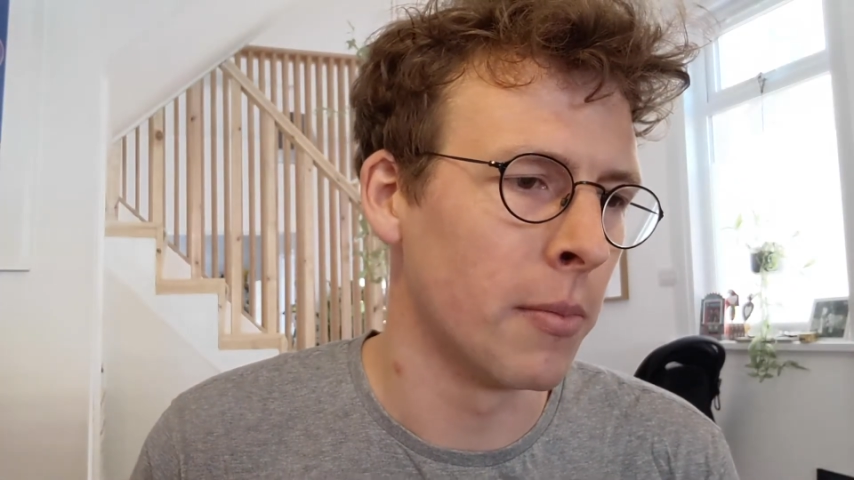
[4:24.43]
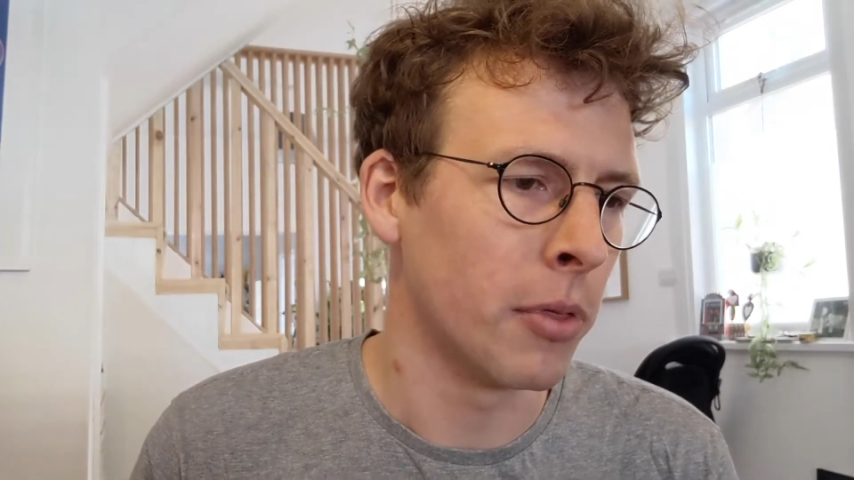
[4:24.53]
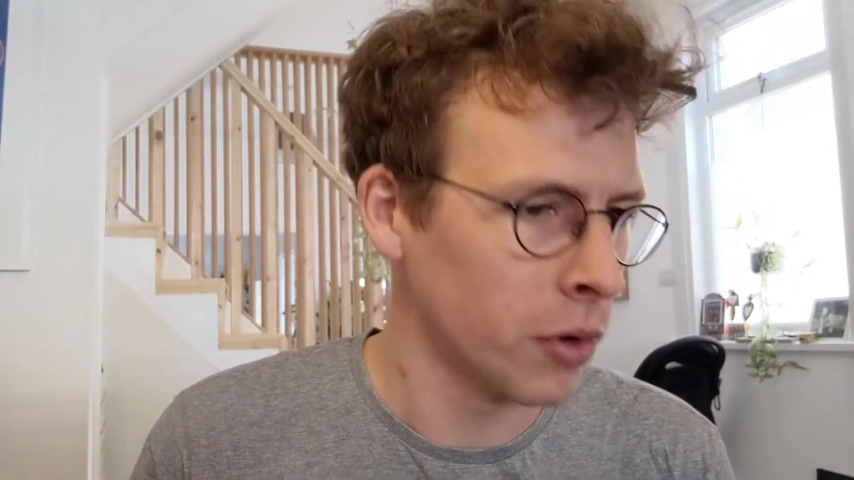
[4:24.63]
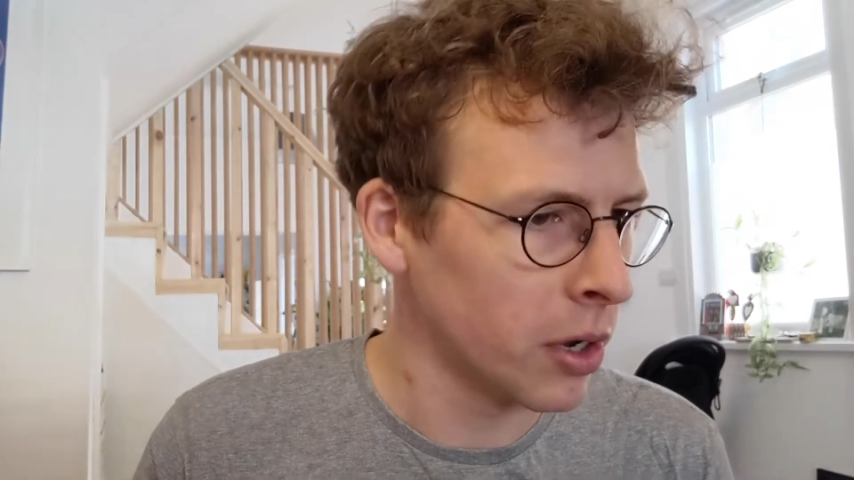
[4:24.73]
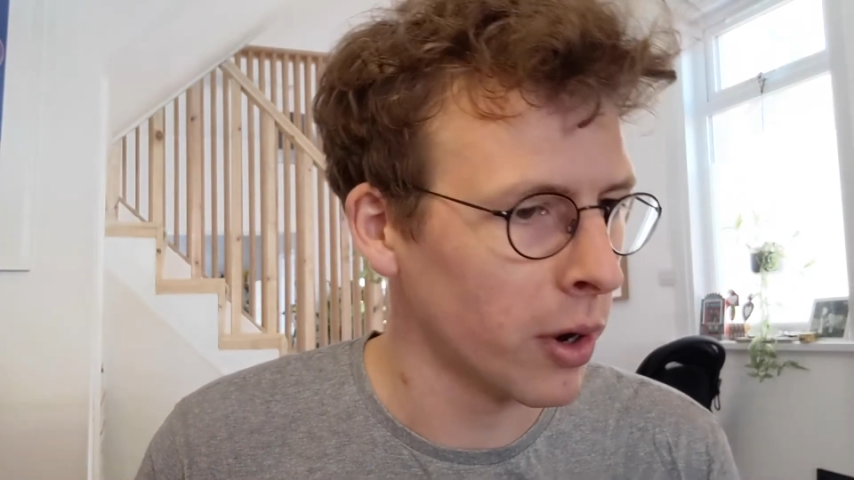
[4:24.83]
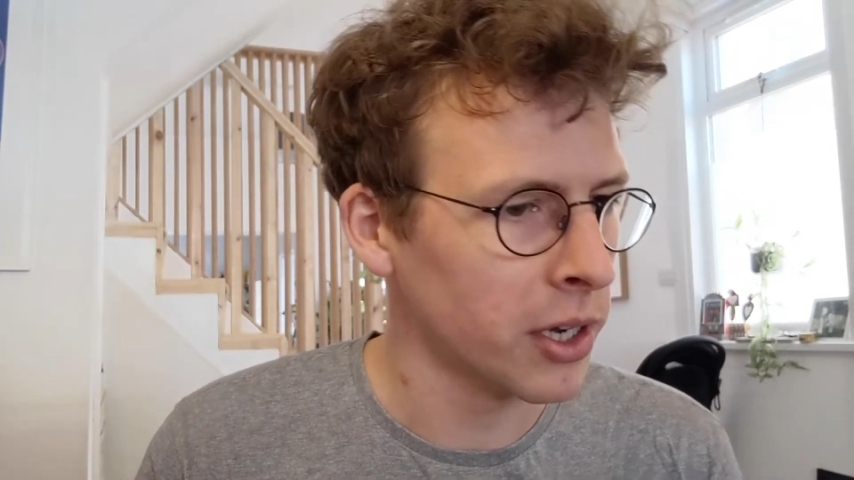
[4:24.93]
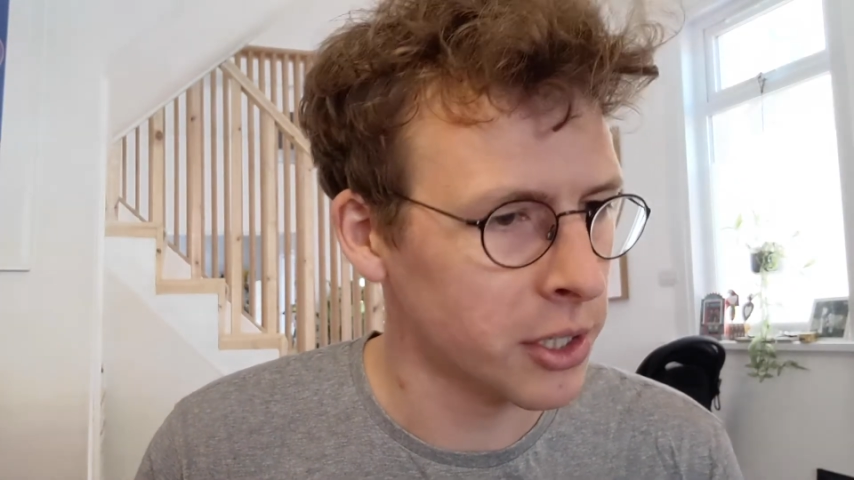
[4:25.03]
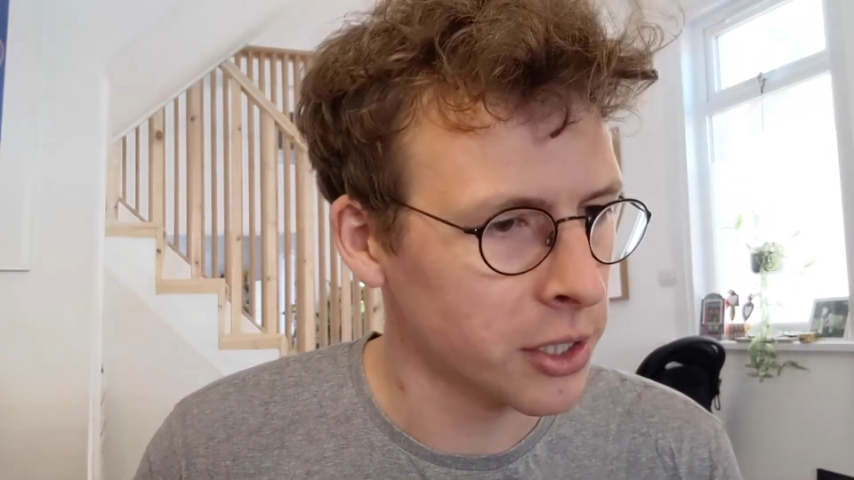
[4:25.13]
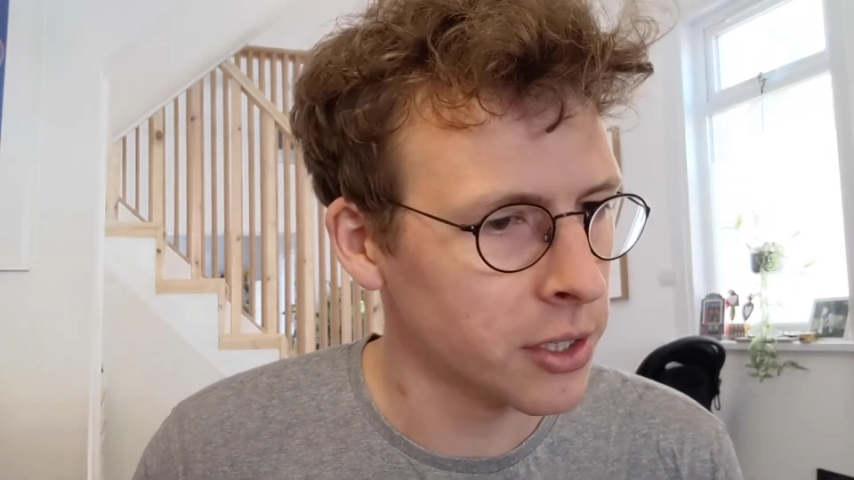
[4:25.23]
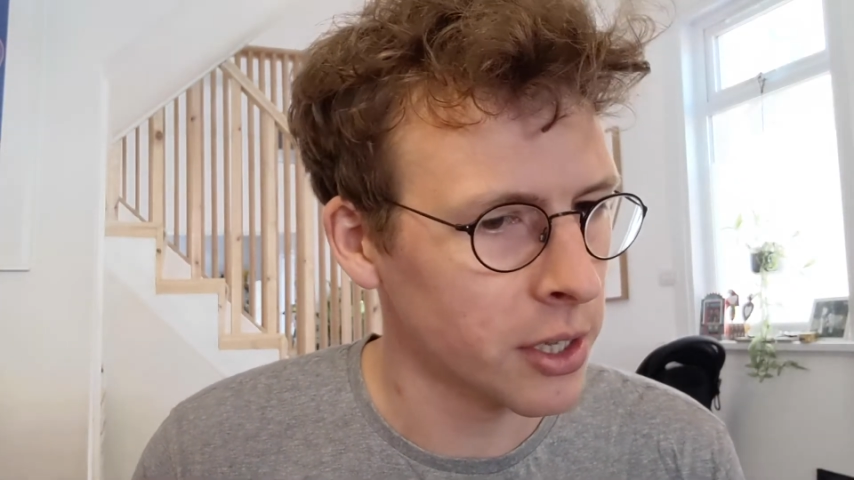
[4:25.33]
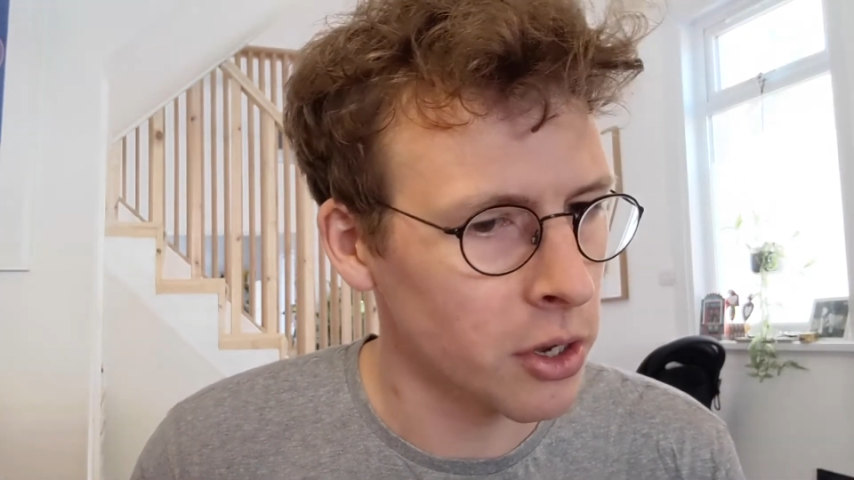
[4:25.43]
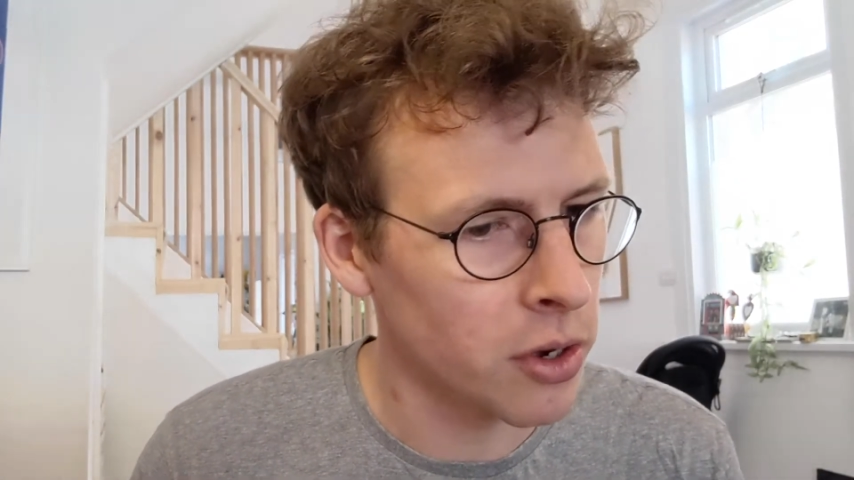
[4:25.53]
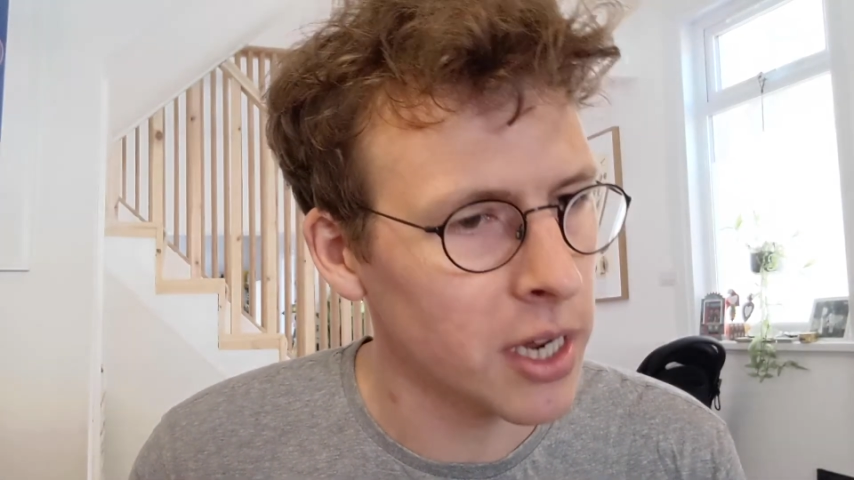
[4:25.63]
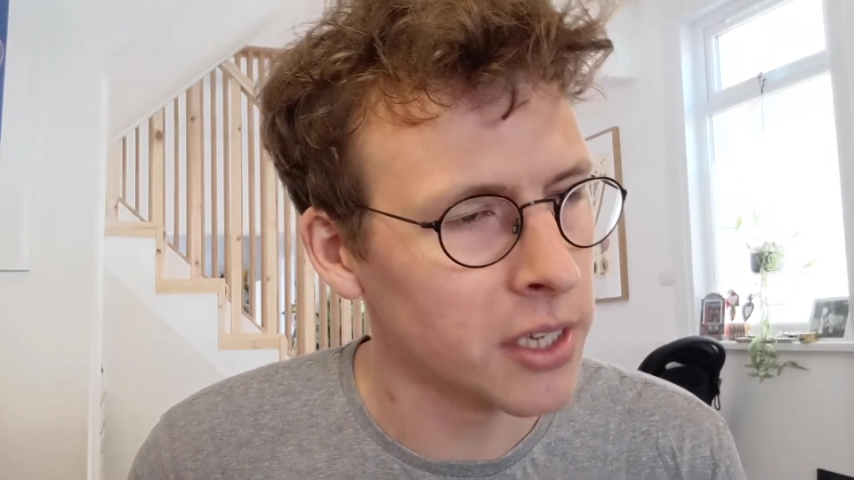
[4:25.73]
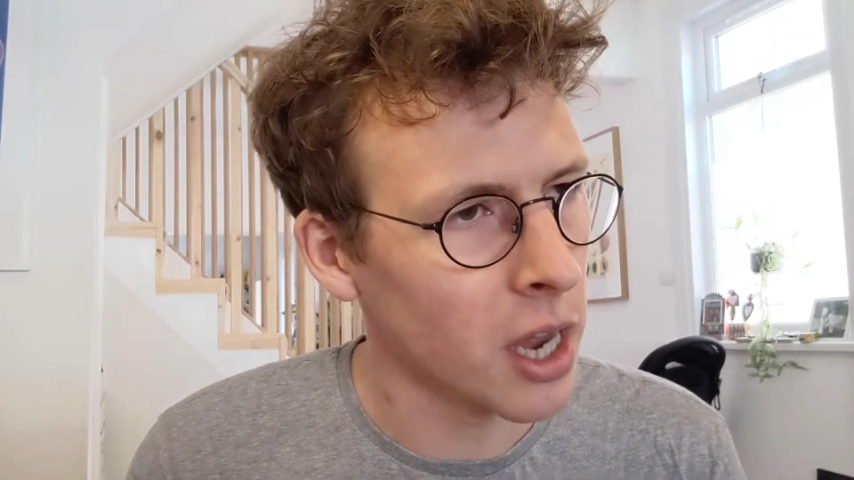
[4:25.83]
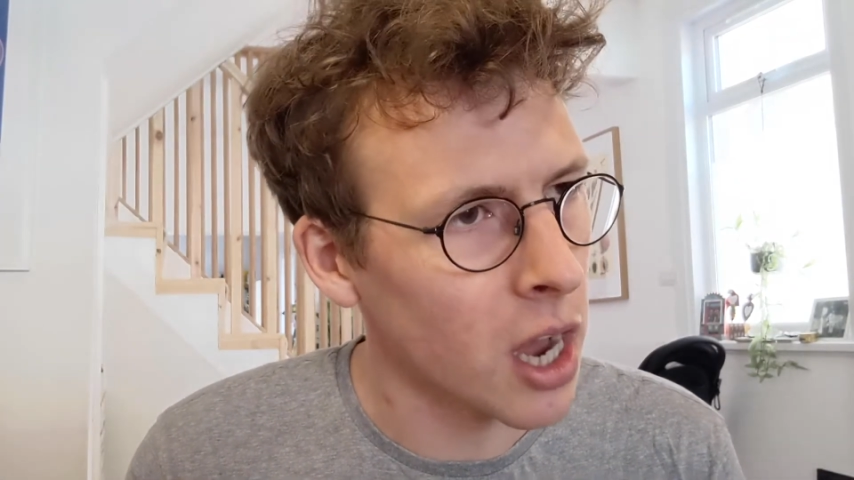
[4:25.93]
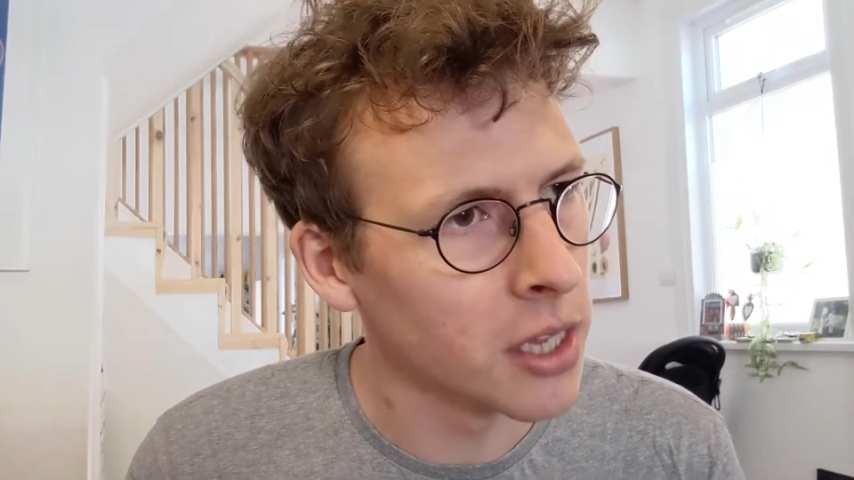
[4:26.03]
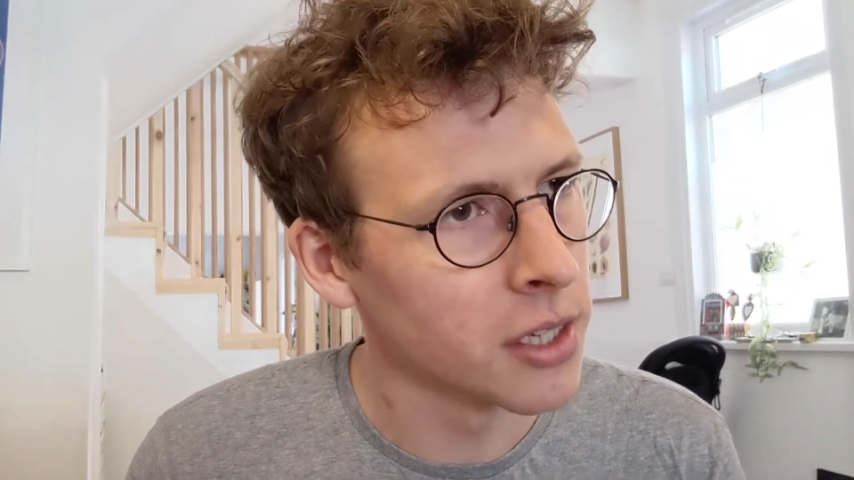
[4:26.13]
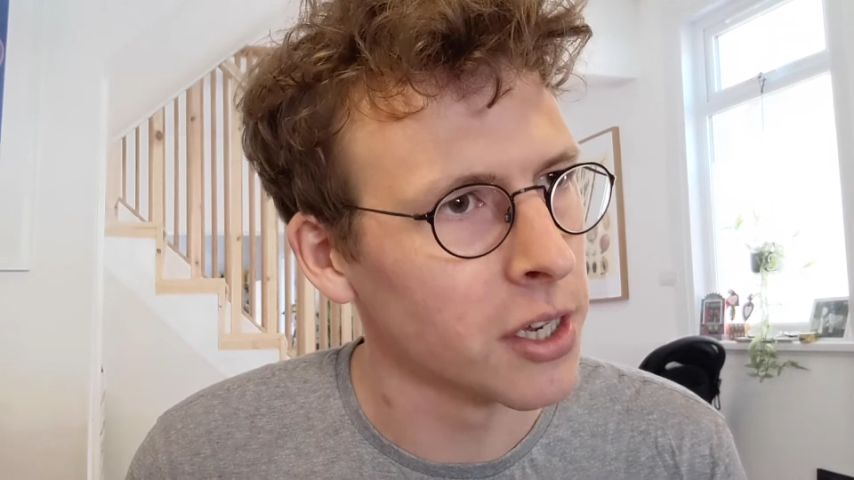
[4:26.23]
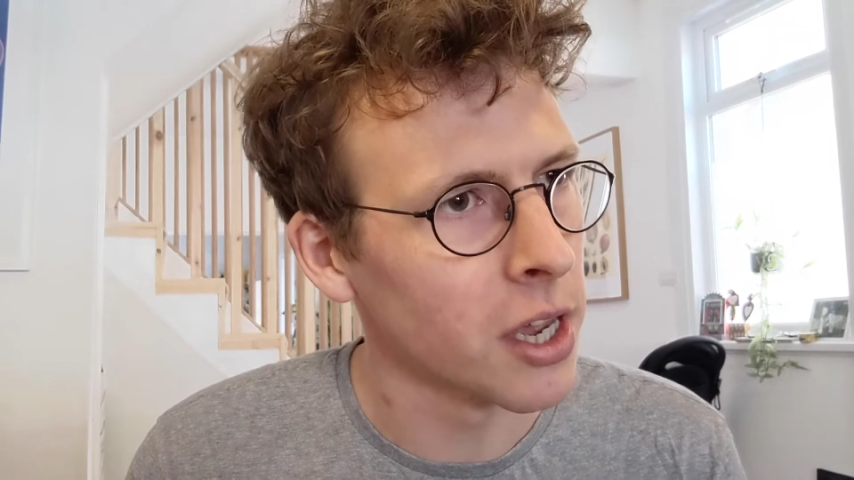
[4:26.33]
3 questions that you need to
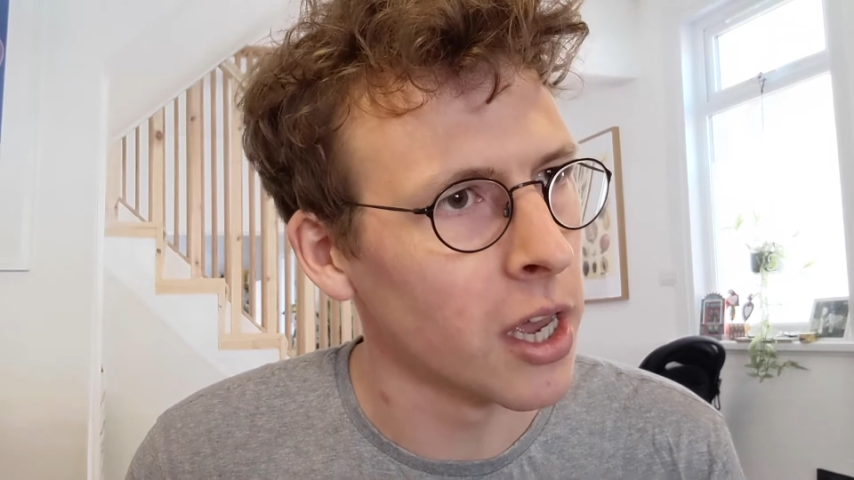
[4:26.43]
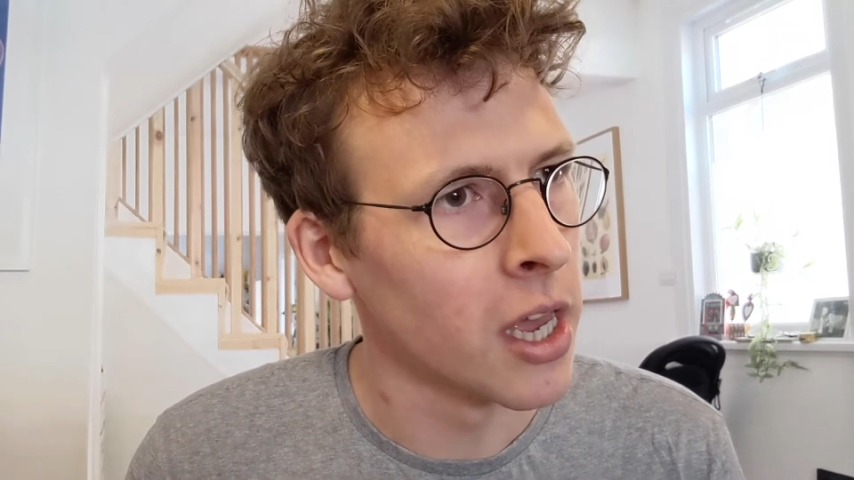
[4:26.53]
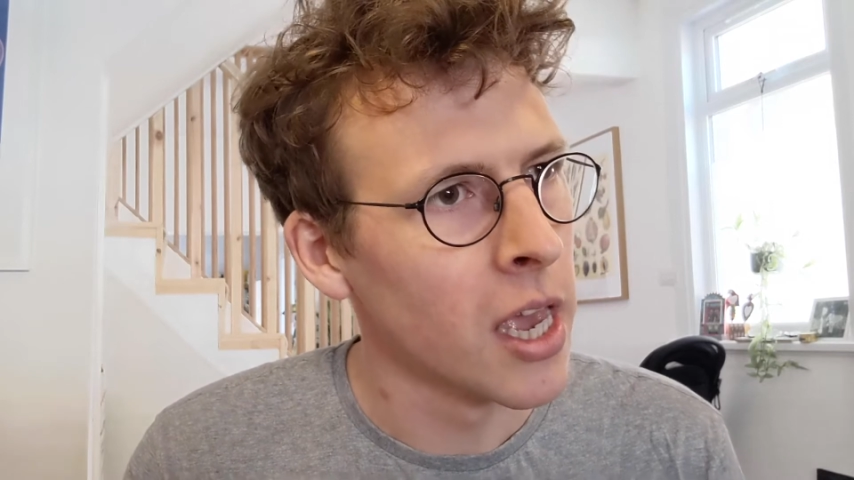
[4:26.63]
answer